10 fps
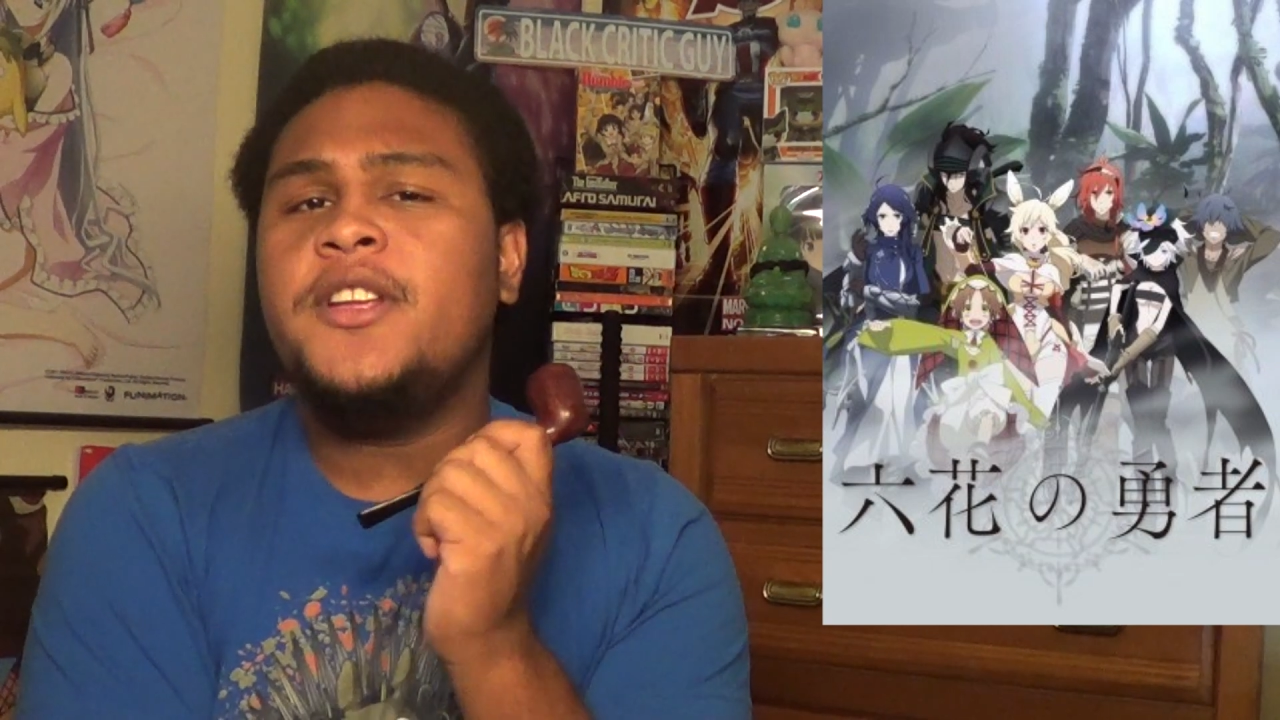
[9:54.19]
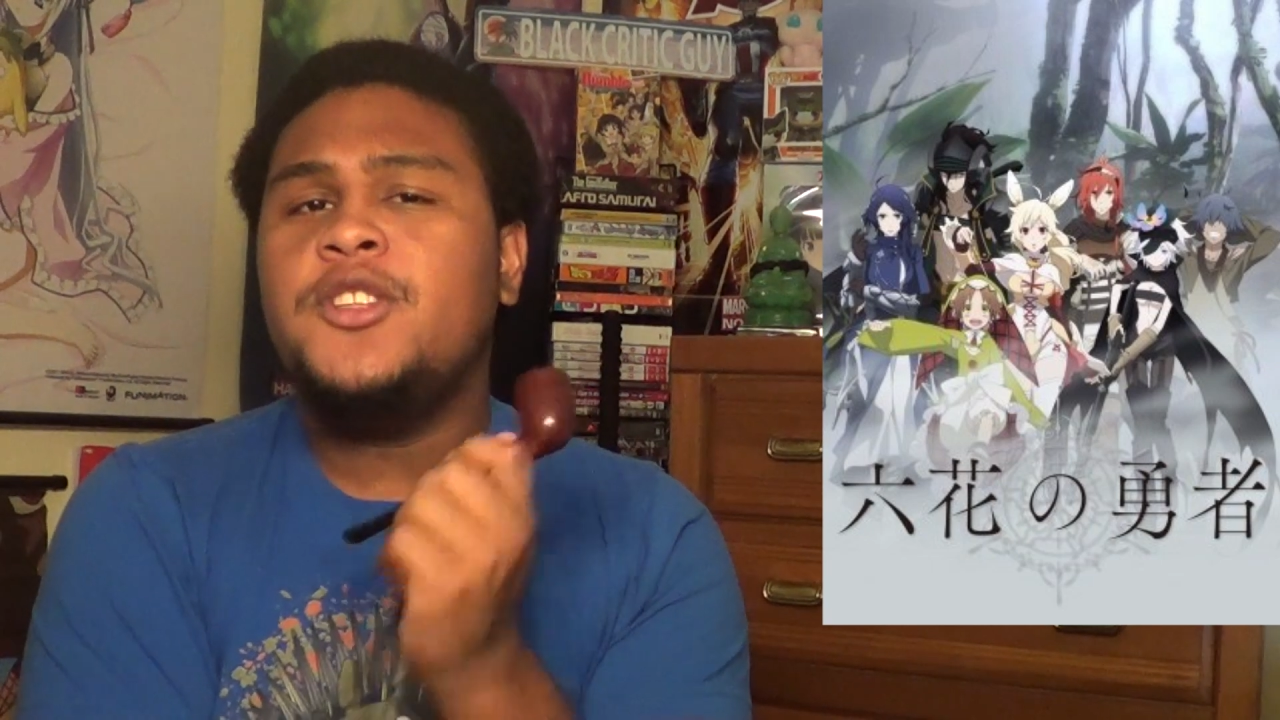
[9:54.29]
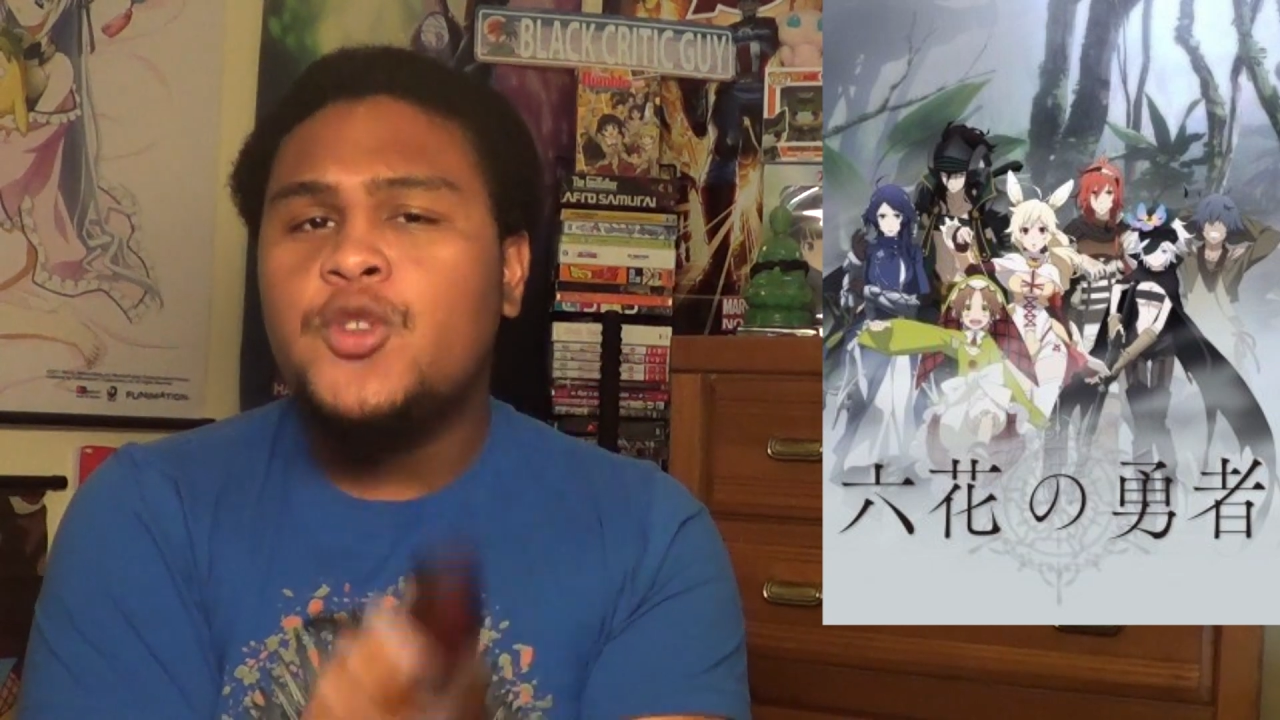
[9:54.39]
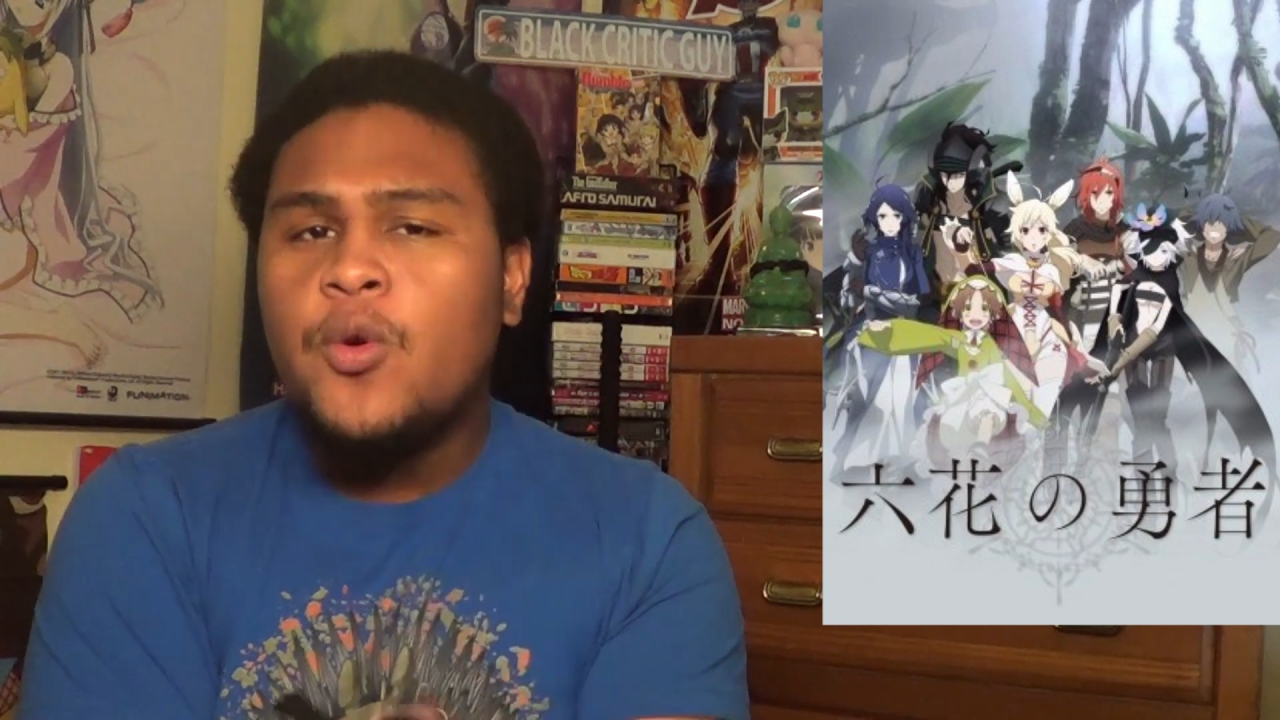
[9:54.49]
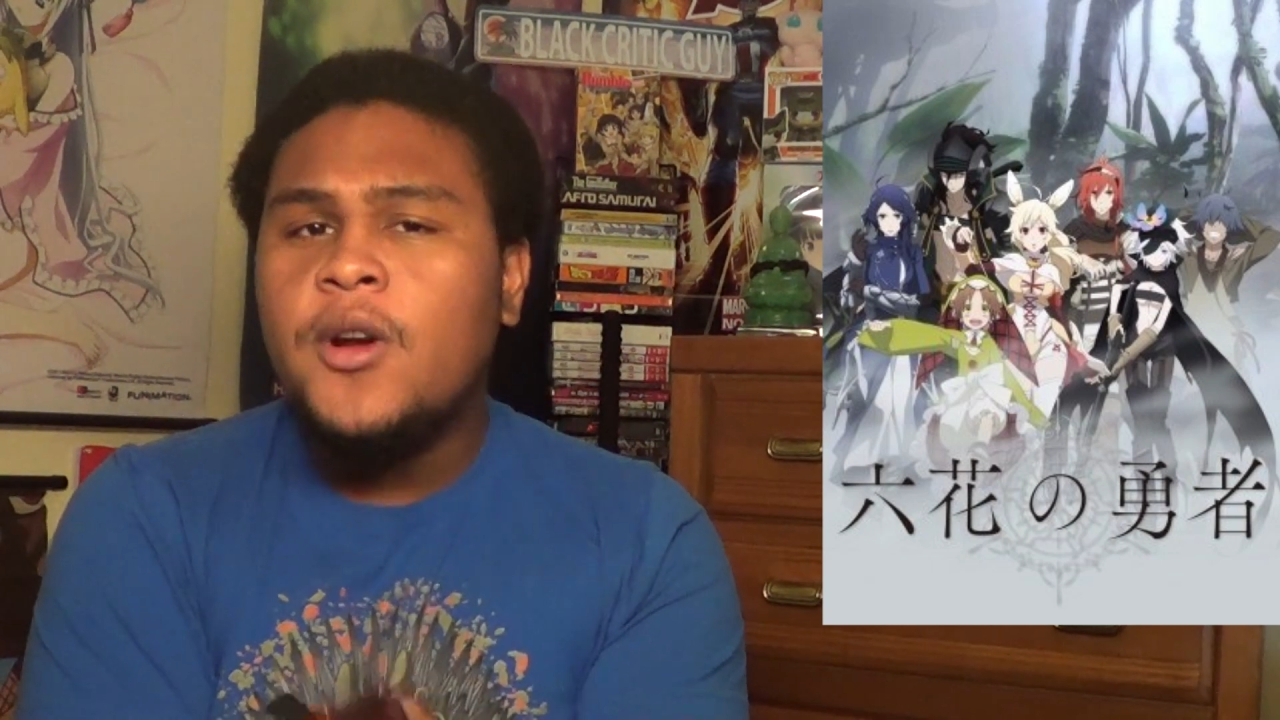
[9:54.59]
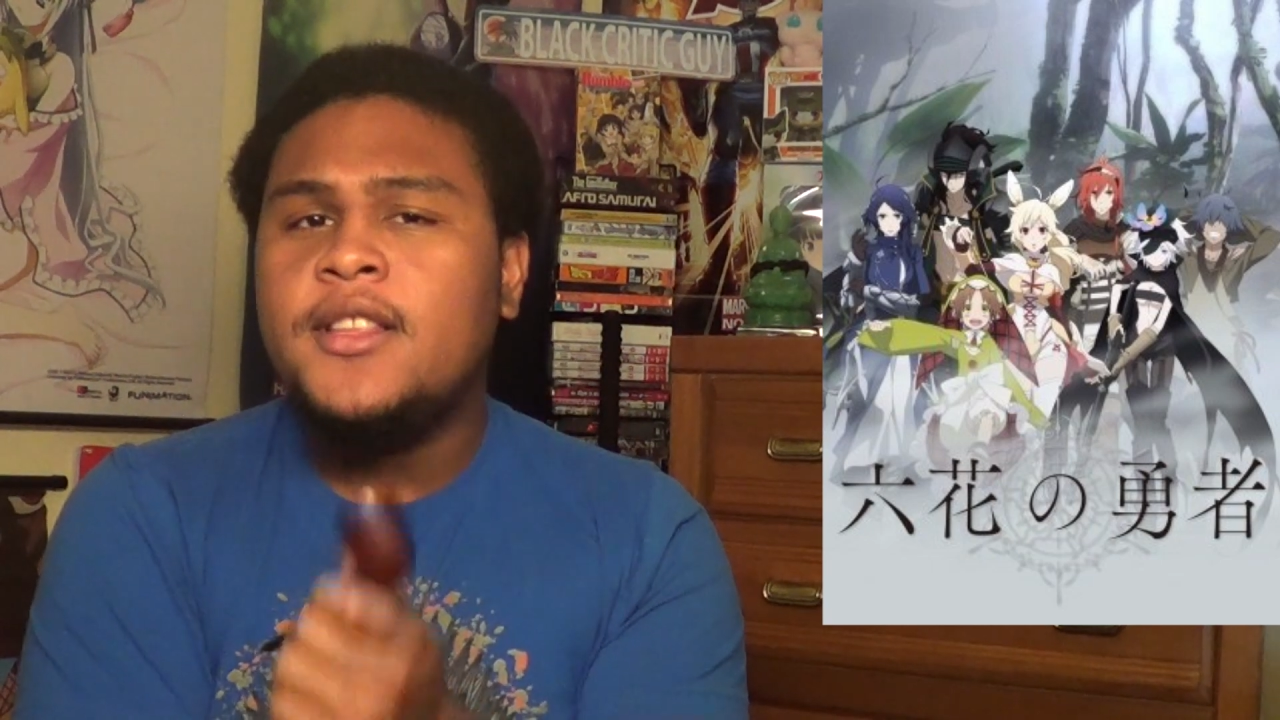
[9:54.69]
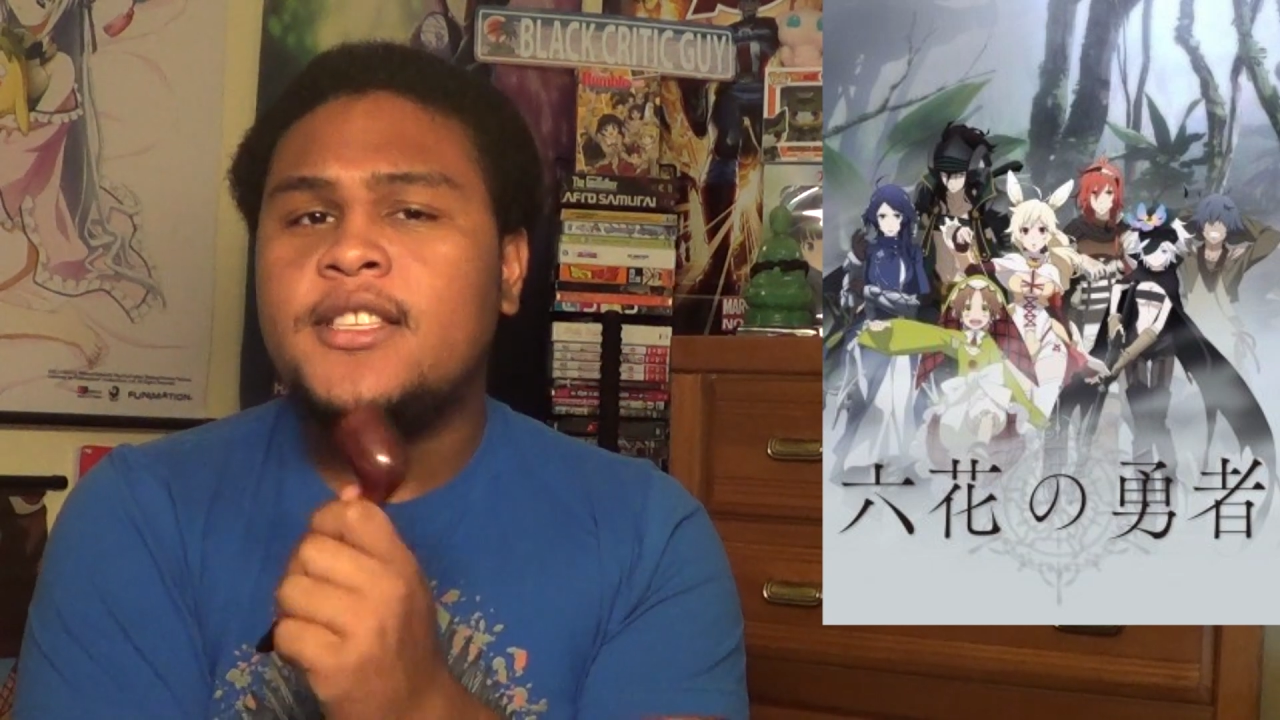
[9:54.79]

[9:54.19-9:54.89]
enjoying